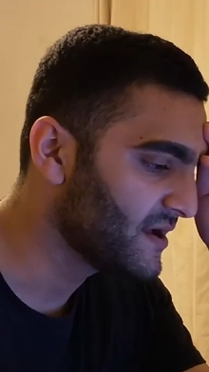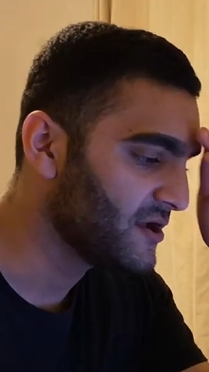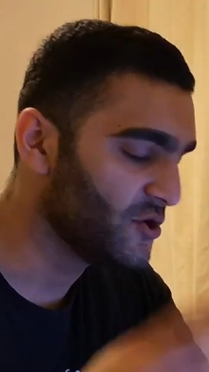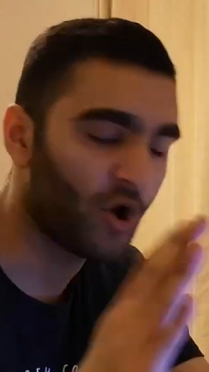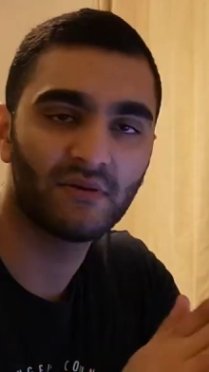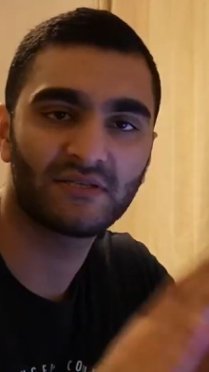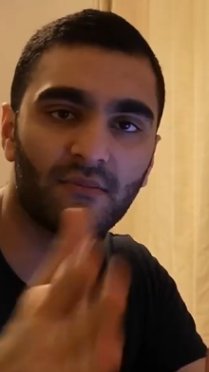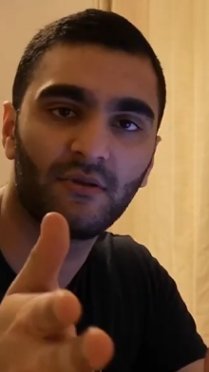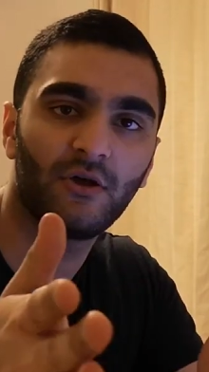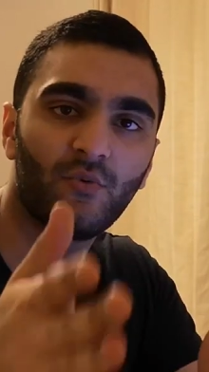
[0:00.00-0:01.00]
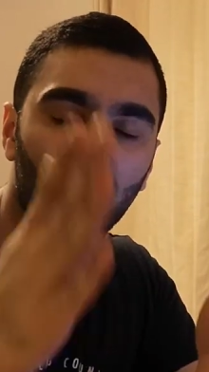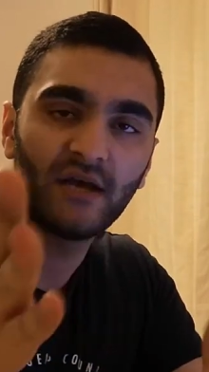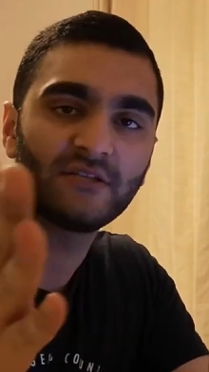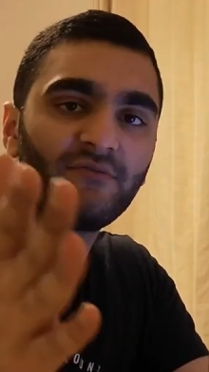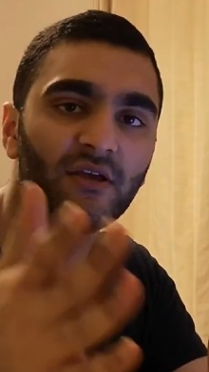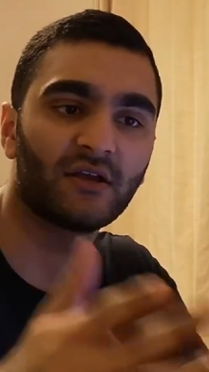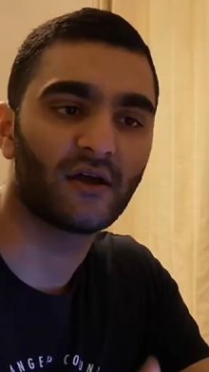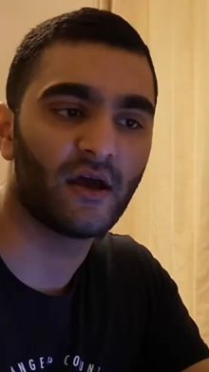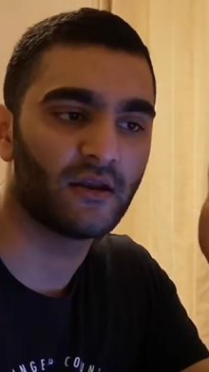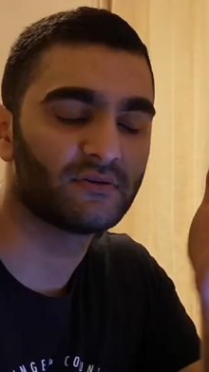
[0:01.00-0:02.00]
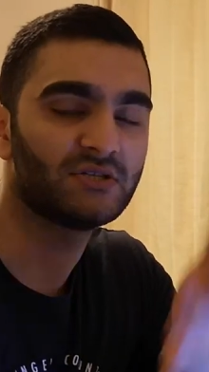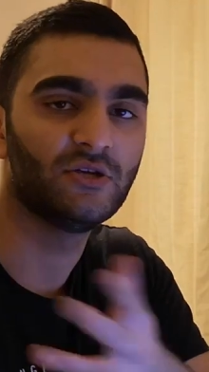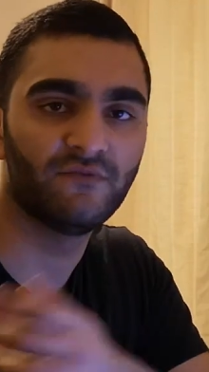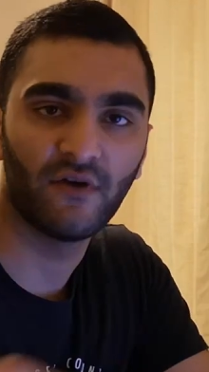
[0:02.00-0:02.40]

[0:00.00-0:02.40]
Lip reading: Your comments down below, what do you guys think? And I'll see you